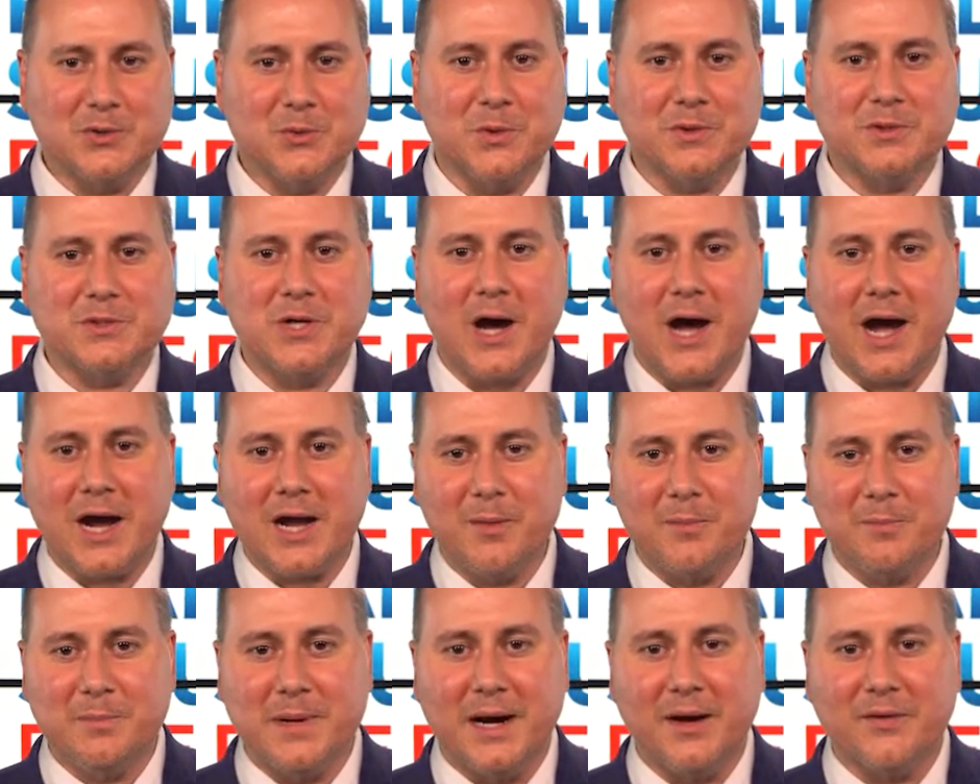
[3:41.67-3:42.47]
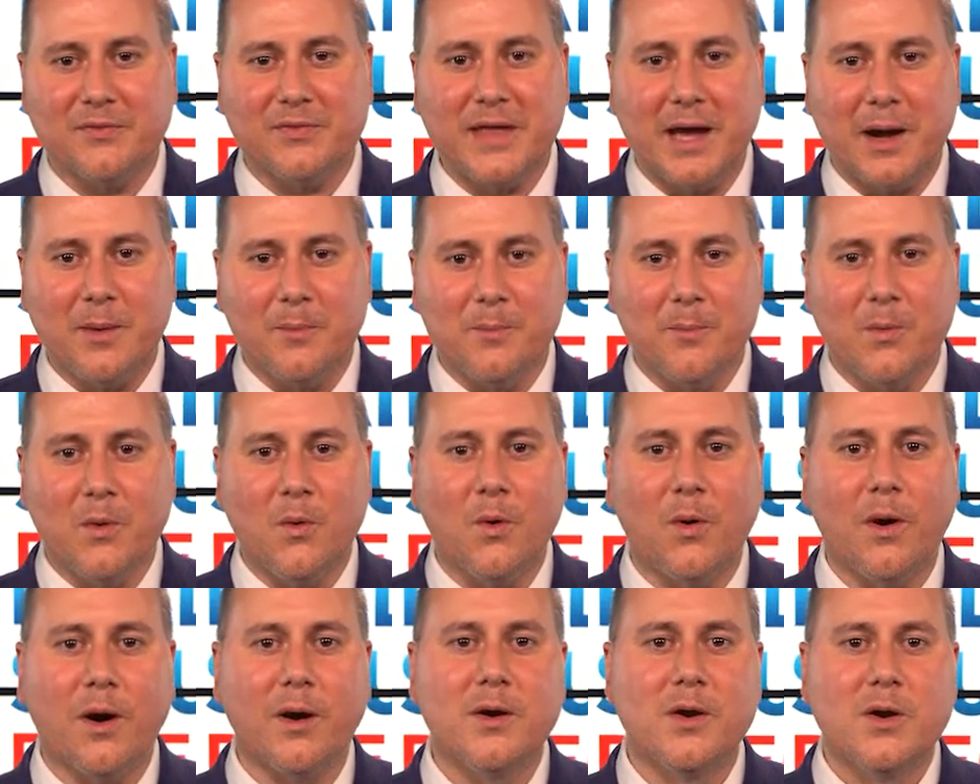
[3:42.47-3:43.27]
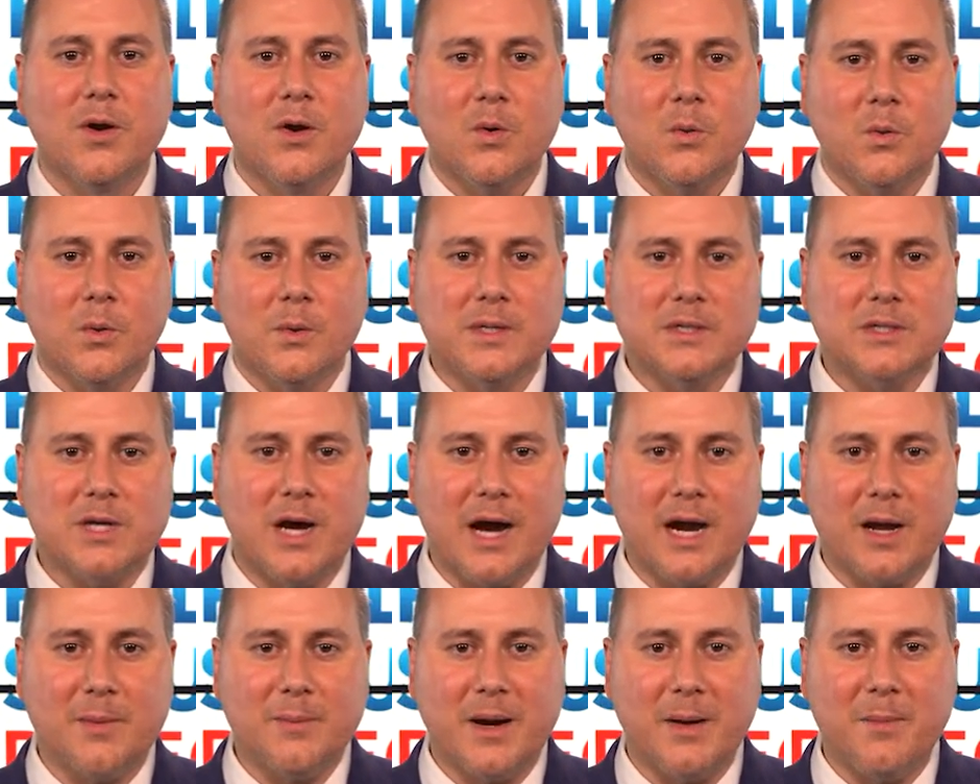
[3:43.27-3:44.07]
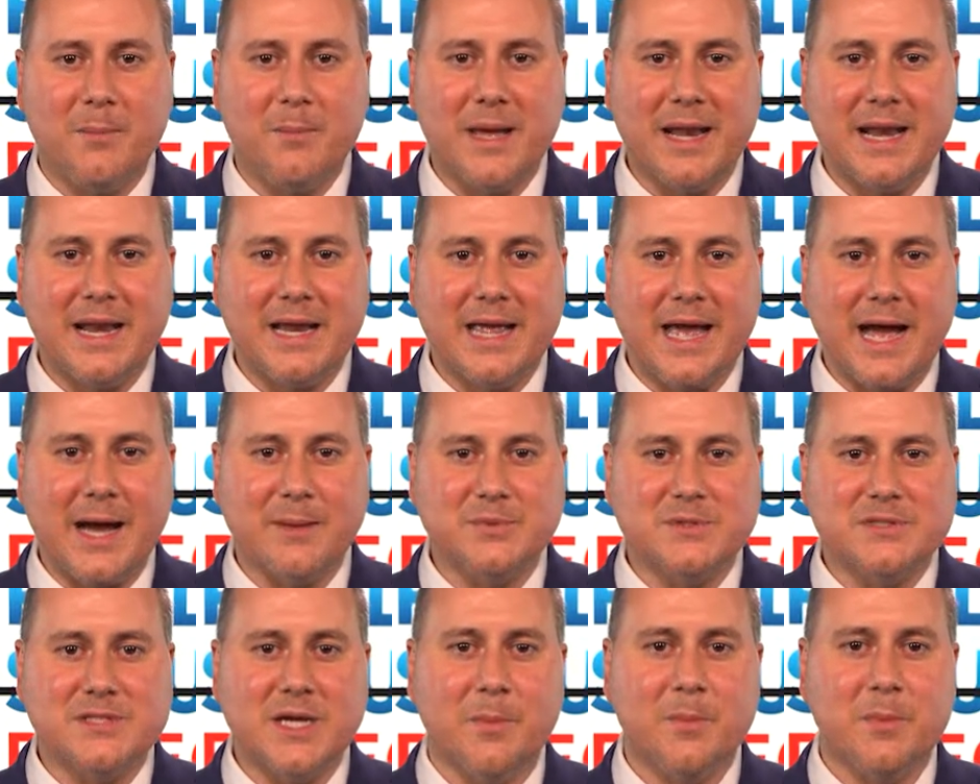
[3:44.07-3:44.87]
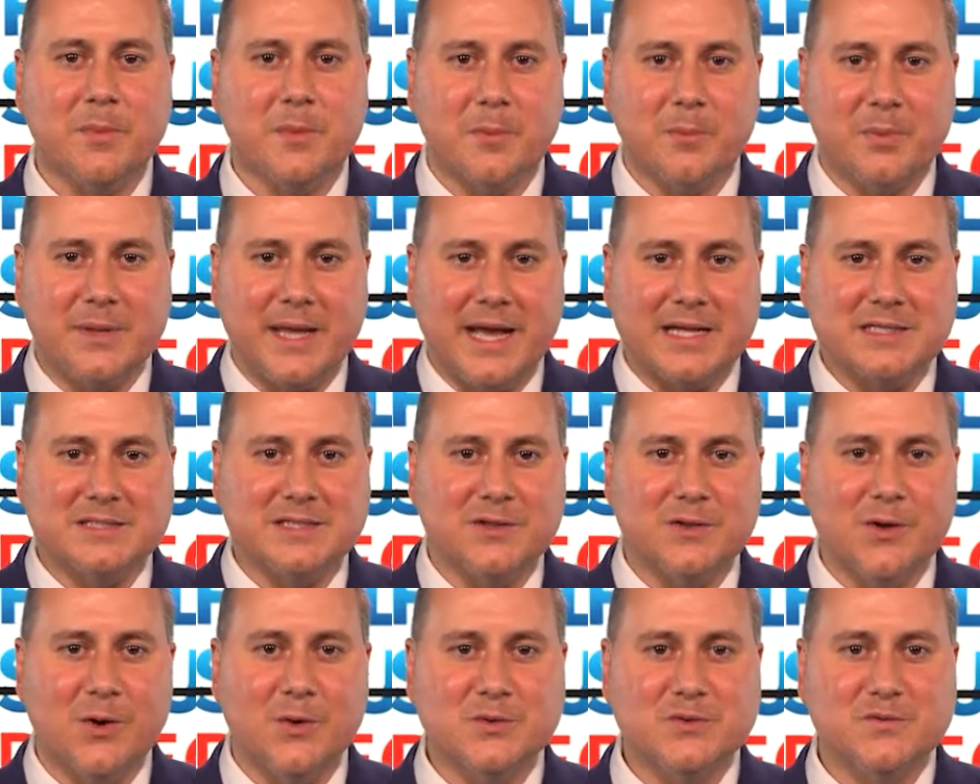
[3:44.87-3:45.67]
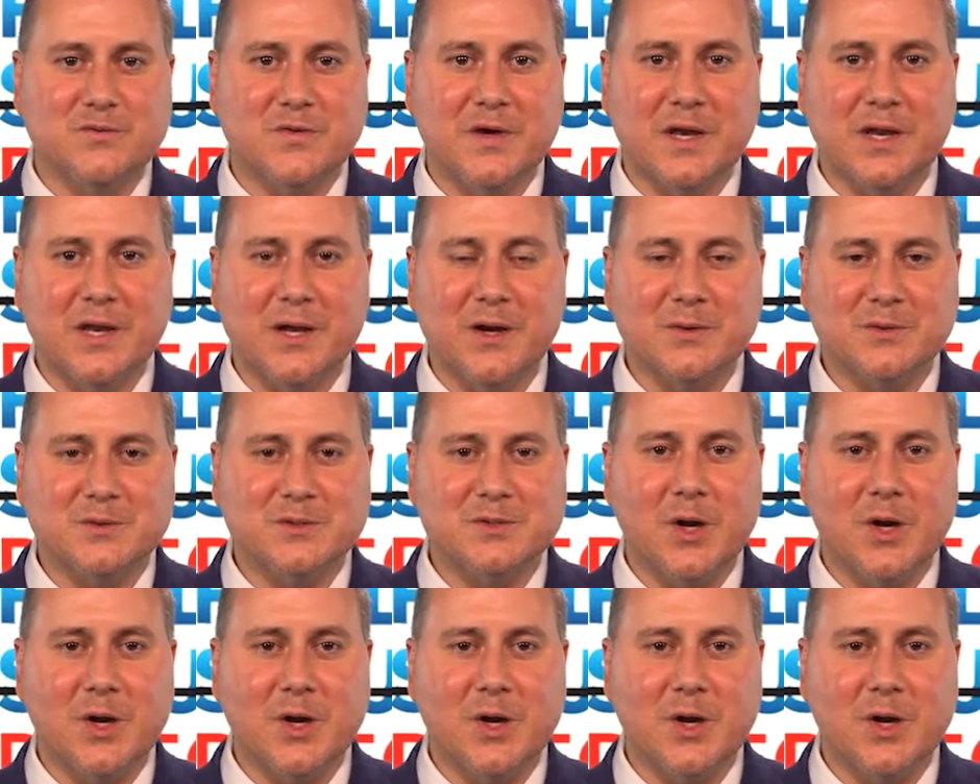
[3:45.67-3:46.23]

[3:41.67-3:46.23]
So we'll talk about that more when we talk about Medigap supplement plans in those videos.